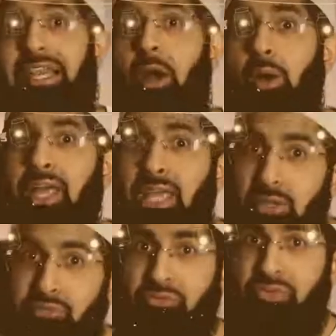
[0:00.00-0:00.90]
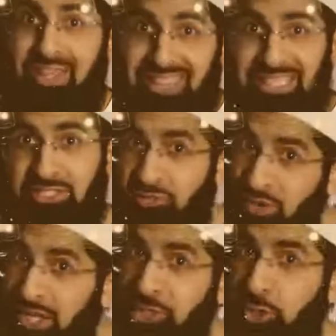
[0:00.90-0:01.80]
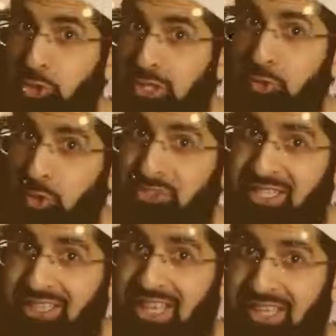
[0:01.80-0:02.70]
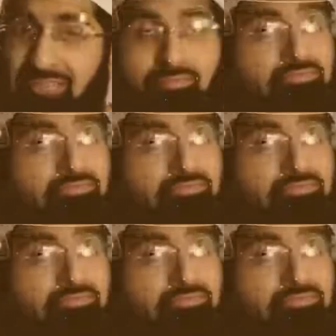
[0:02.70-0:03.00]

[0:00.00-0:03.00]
Now if this fine tuning wasn't there,